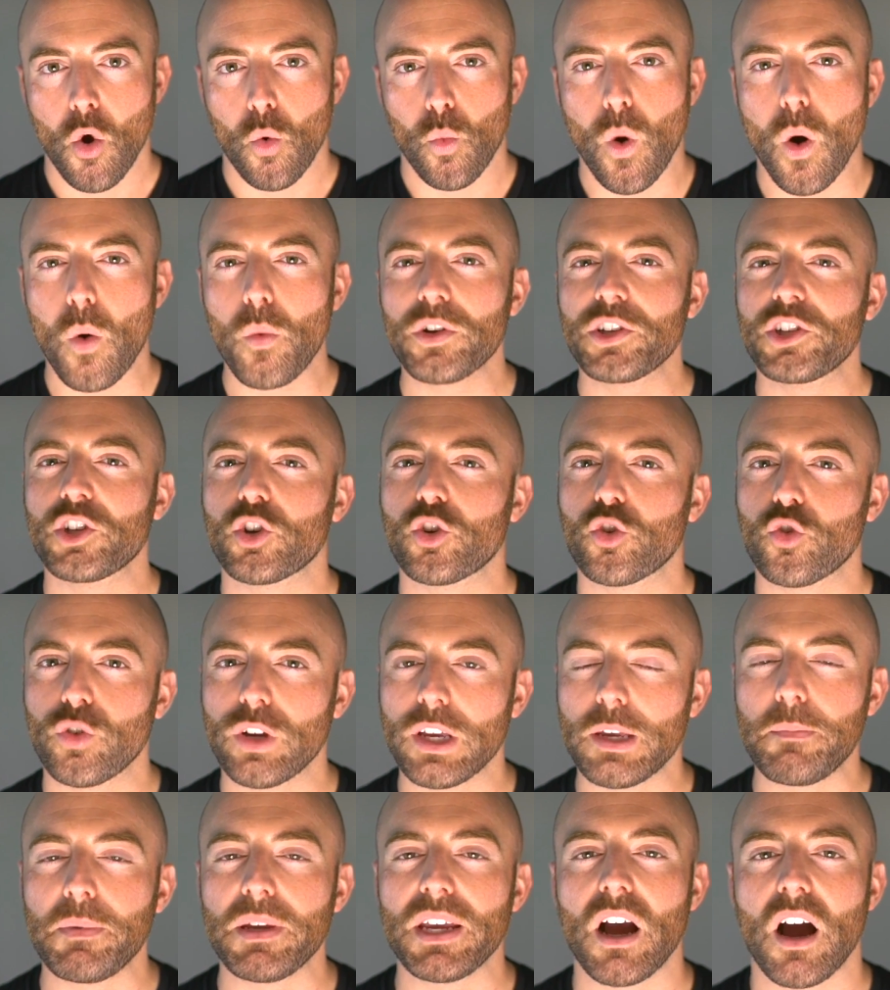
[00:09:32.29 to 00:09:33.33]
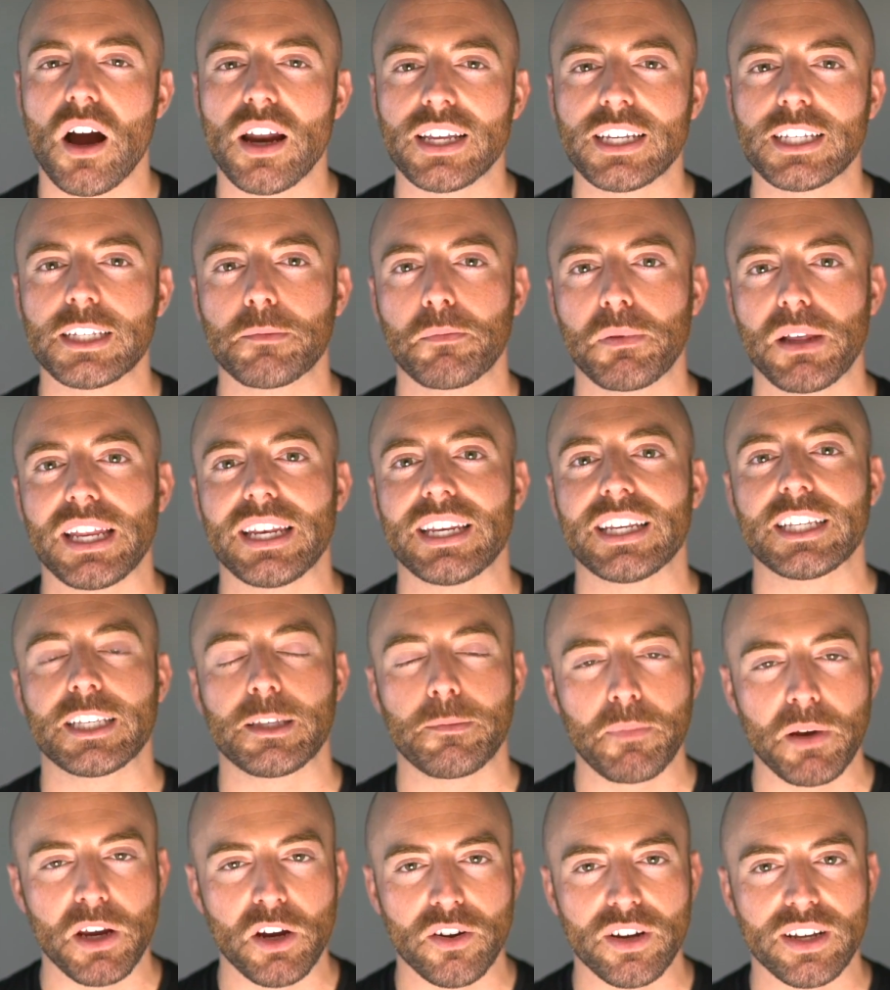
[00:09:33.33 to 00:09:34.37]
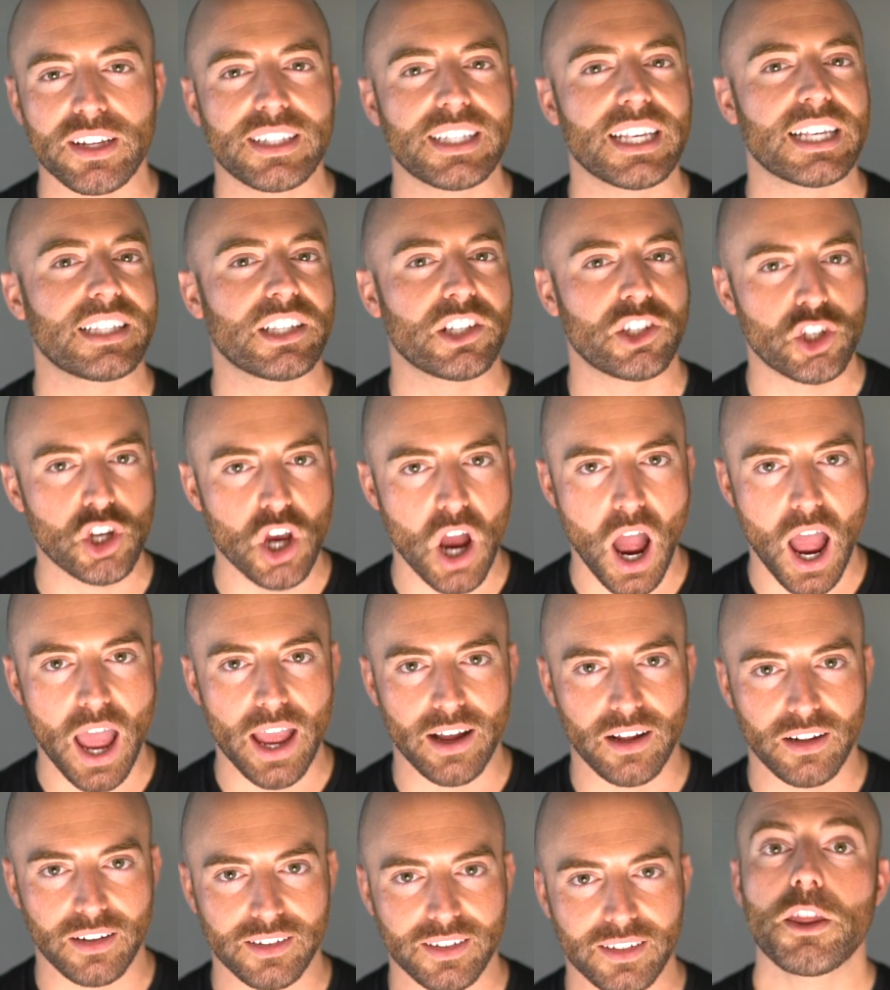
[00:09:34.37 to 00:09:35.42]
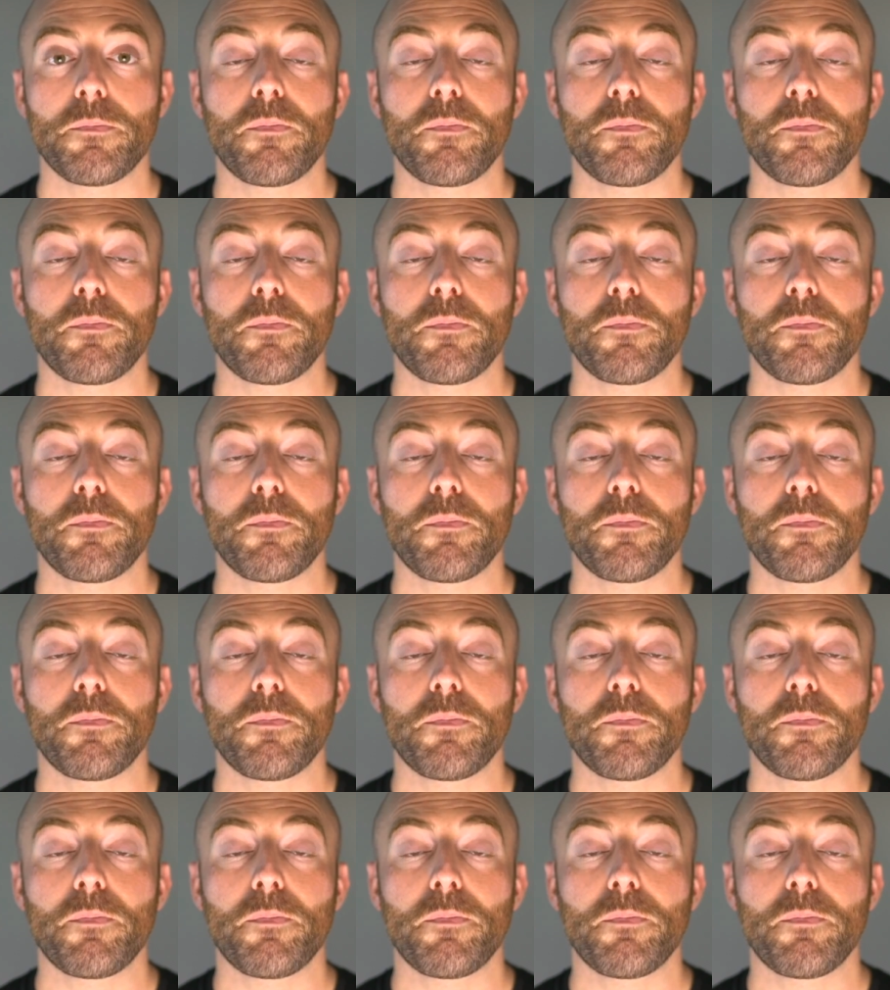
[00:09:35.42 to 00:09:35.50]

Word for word: what was your creepy unexplained experience as a child?